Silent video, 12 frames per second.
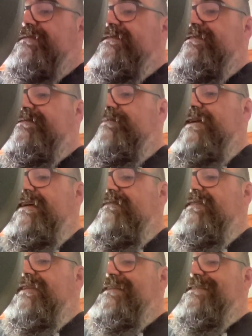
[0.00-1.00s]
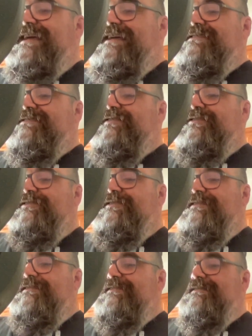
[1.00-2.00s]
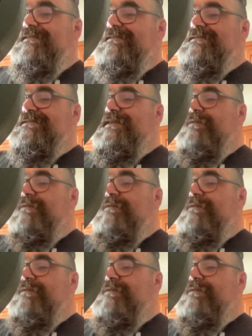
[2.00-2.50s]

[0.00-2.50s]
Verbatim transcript: it does make everything taste good. It's